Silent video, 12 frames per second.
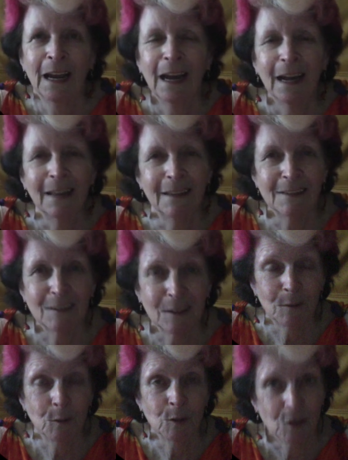and then see
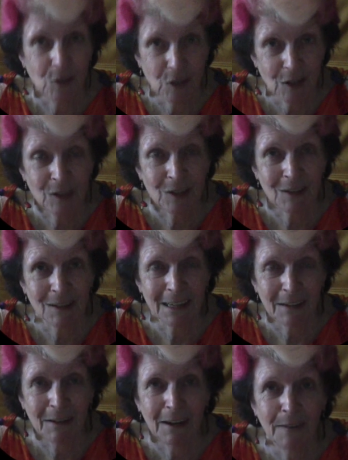suggestions there
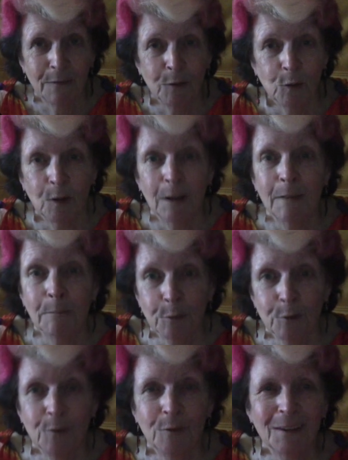are for
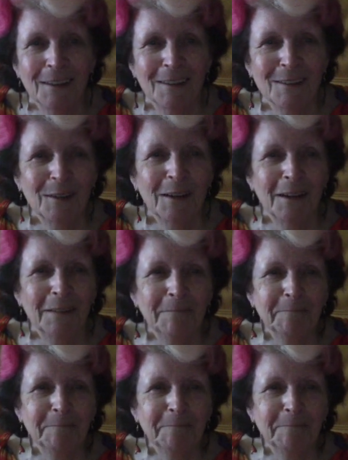improving the design.